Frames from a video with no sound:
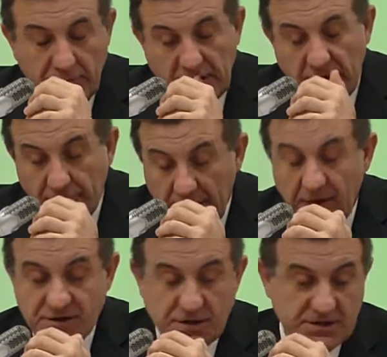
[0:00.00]
he
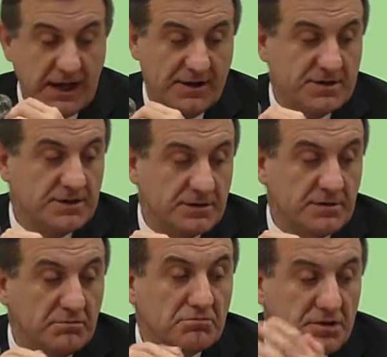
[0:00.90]
really
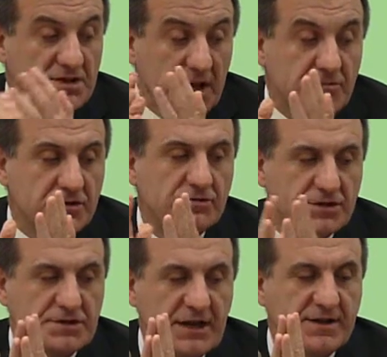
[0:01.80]
seems to
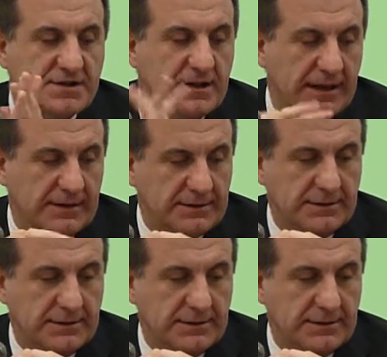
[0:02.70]
suggest that